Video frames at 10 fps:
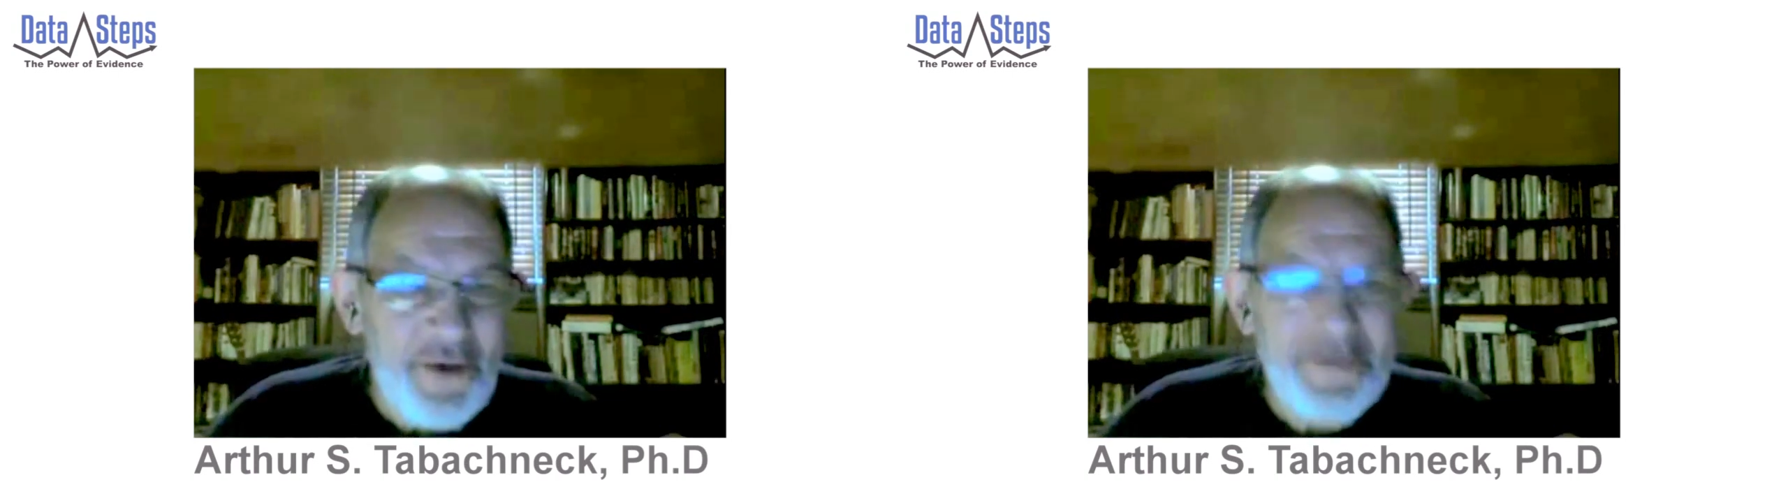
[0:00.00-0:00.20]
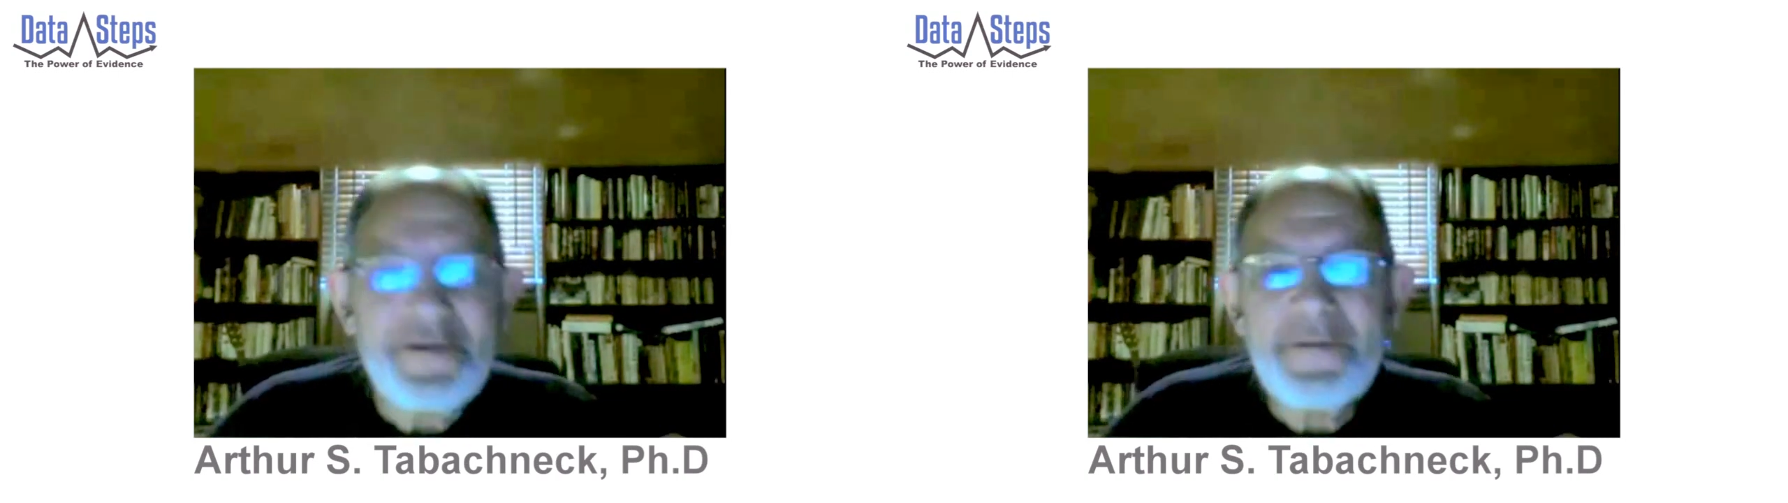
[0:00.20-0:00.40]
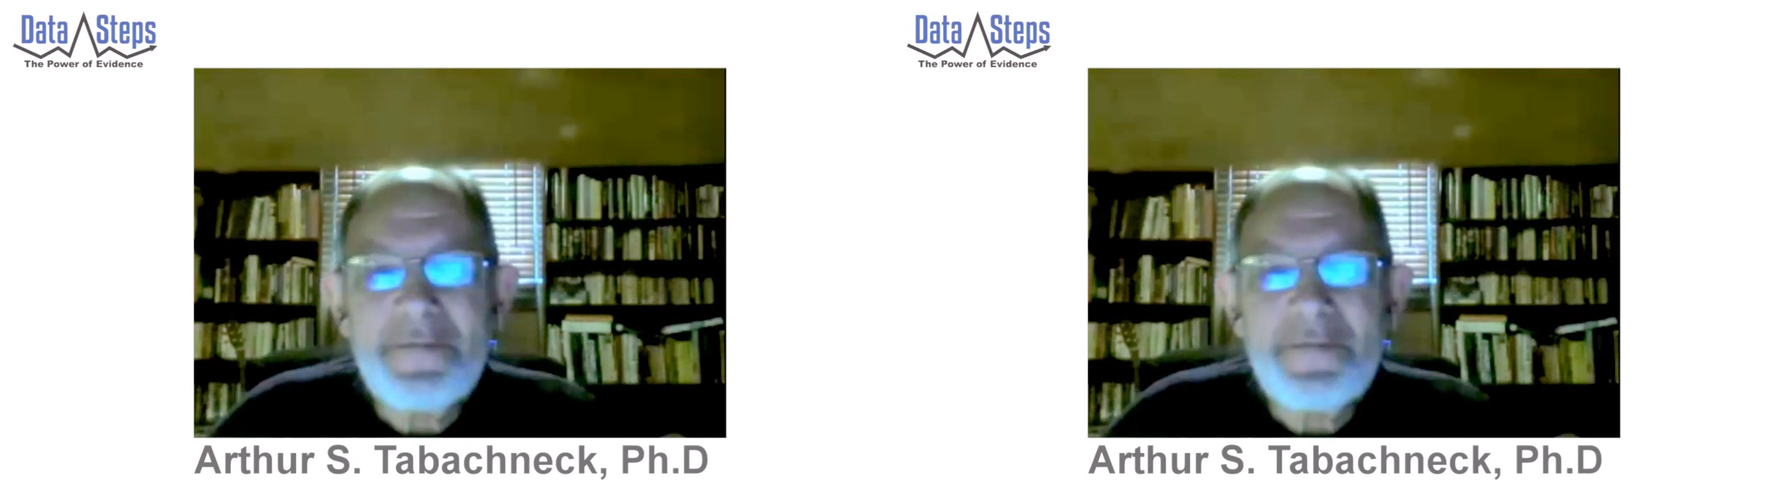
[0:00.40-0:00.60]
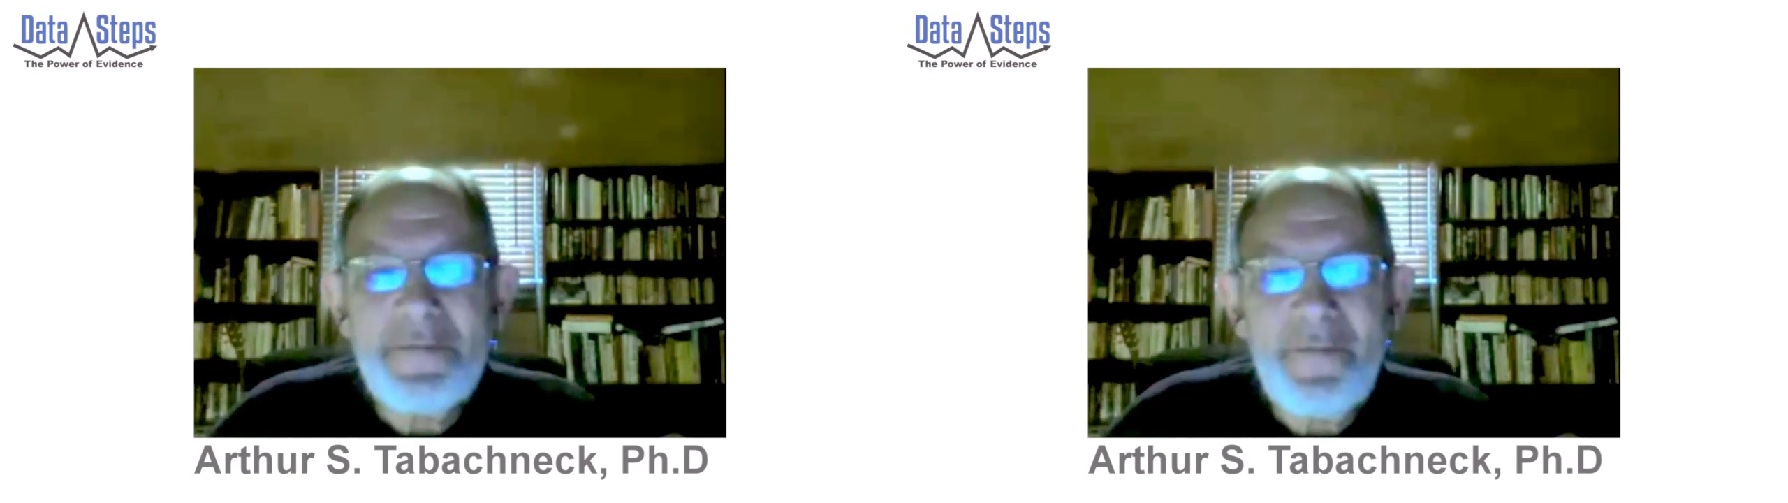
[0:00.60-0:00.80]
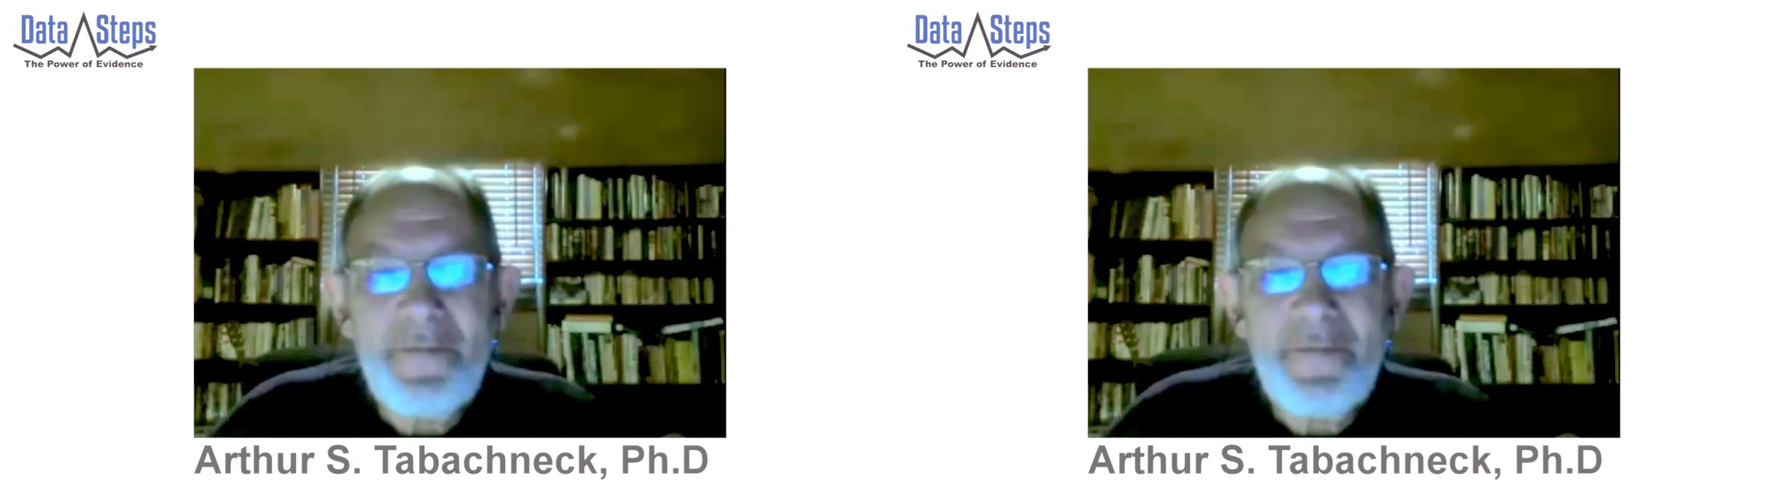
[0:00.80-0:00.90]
years.